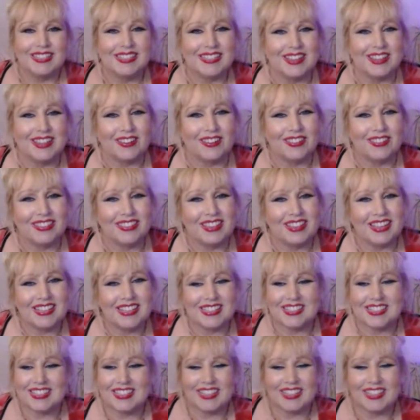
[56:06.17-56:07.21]
so
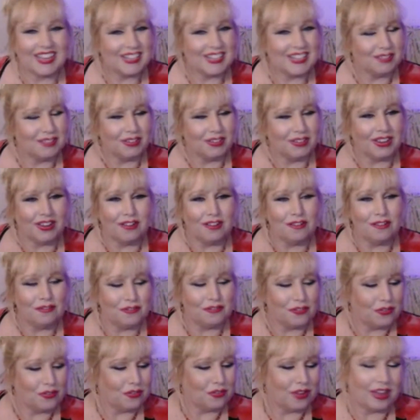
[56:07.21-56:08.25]
that's what I got
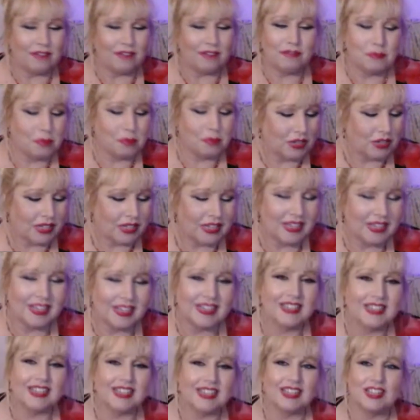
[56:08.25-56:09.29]
for everybody,
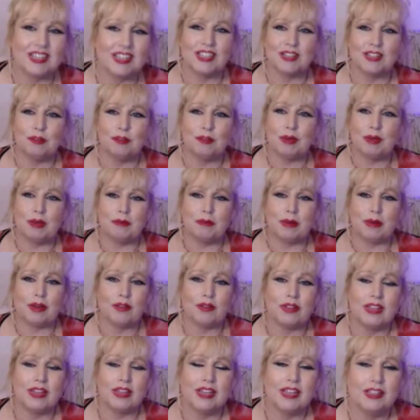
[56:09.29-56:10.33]
and just a little bit
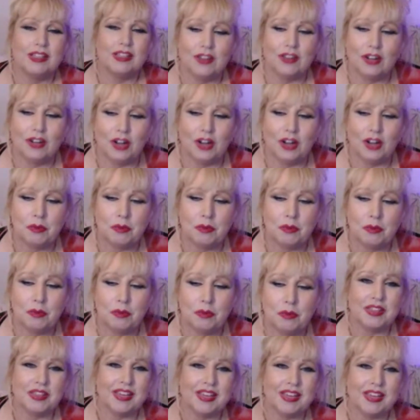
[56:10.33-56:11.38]
about the global
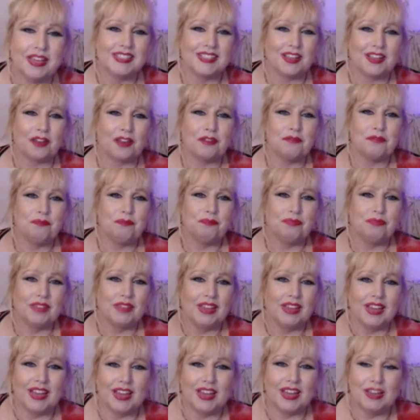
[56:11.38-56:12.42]
things. So
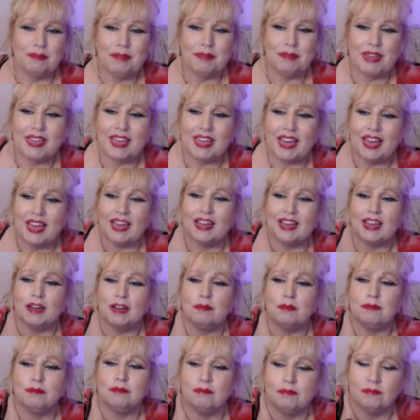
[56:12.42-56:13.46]
yeah,
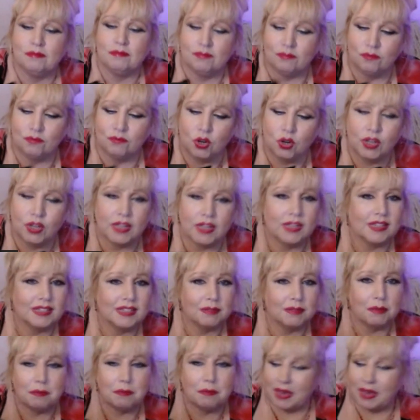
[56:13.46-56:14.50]
I'm rocking because
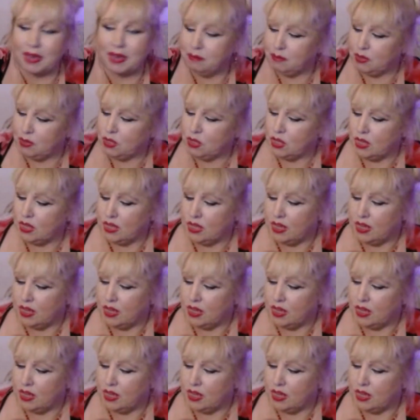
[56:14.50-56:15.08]
I'm in pain, but